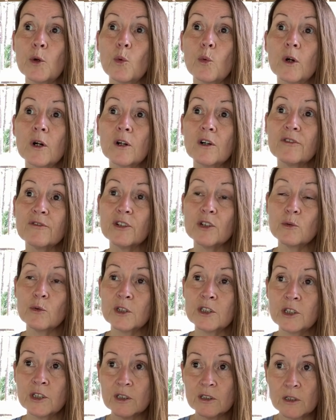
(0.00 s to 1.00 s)
aware of it,
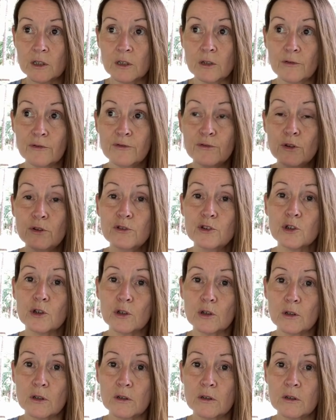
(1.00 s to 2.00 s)
which is in a
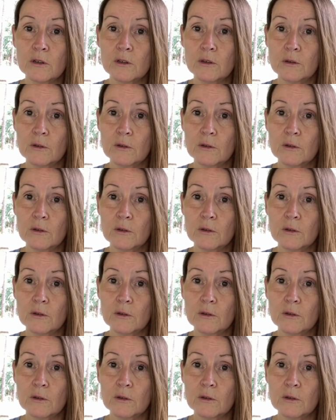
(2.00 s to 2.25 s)
future